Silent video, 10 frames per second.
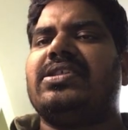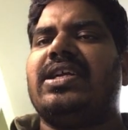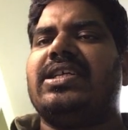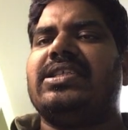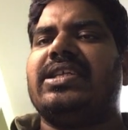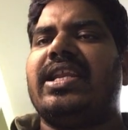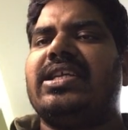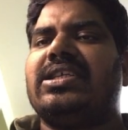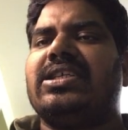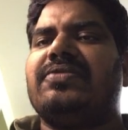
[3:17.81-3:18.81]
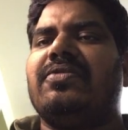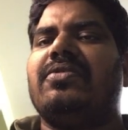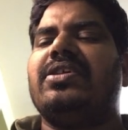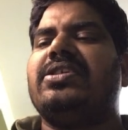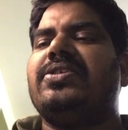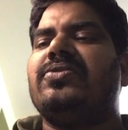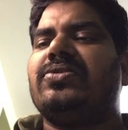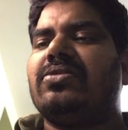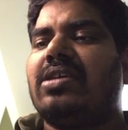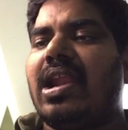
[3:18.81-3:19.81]
that is NSSO, is used
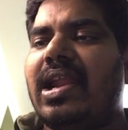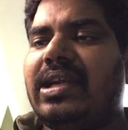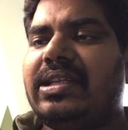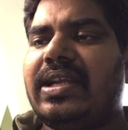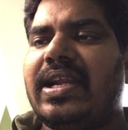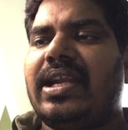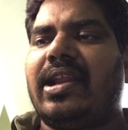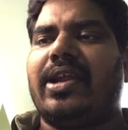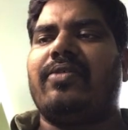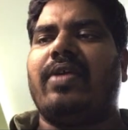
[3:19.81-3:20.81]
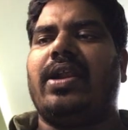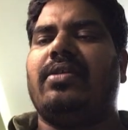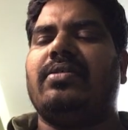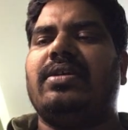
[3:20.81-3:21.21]
to collect the data required.